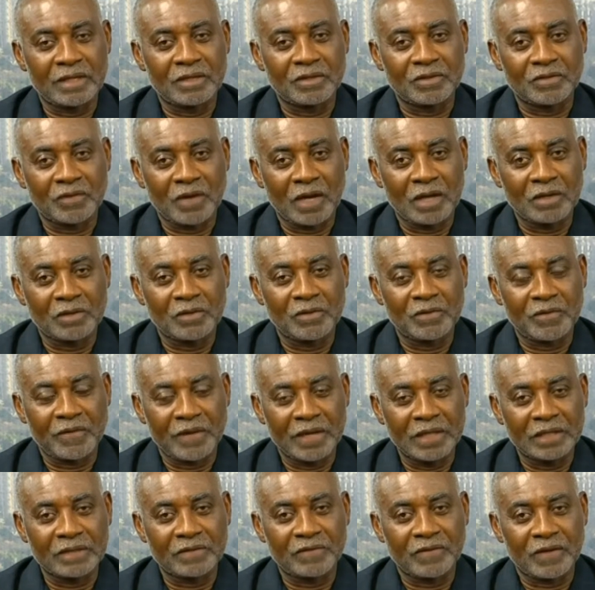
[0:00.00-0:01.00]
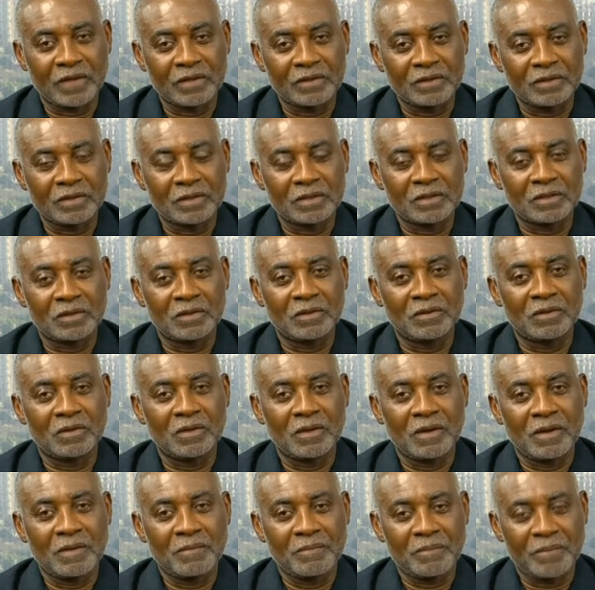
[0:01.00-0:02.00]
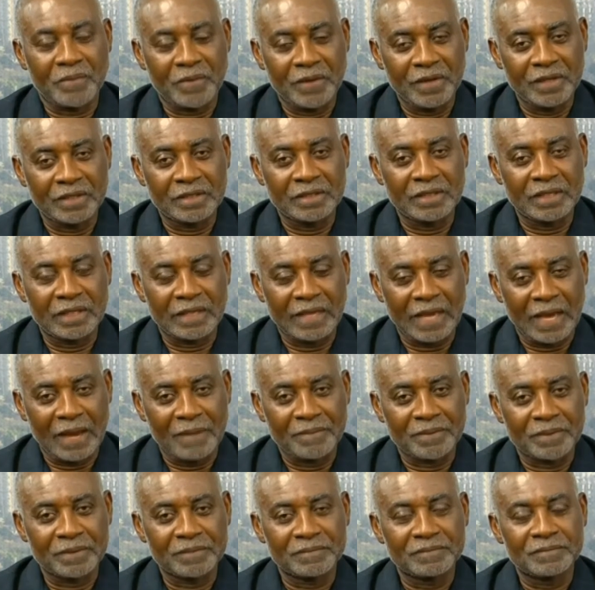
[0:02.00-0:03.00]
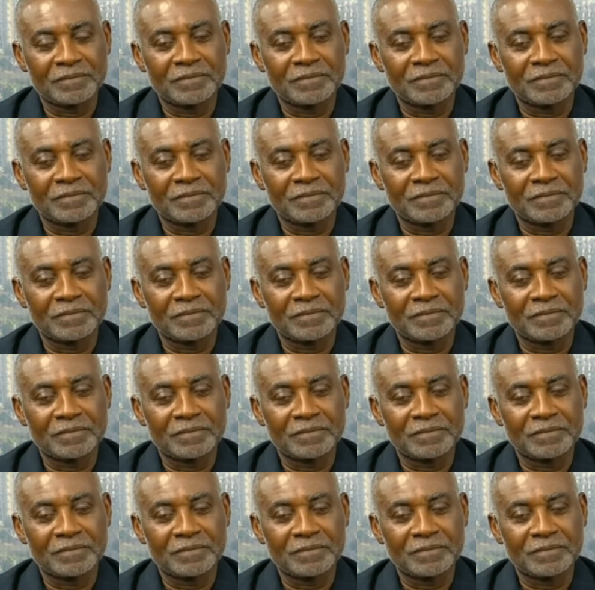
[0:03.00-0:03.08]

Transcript: and try to raise funds to bridge the gap.